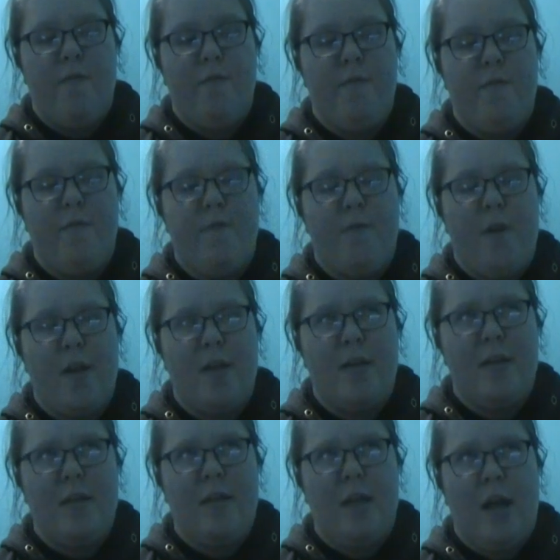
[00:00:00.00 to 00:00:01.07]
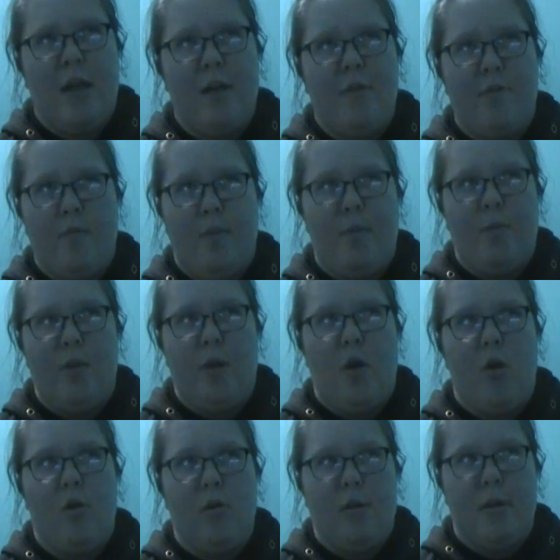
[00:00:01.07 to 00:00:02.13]
fun, I don't even remember what
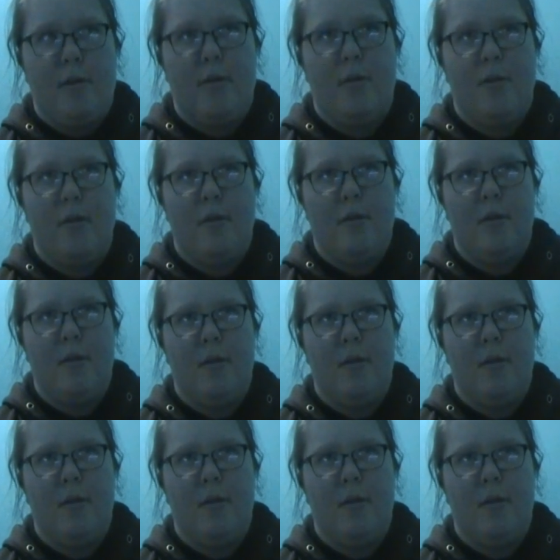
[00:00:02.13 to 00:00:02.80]
they called it.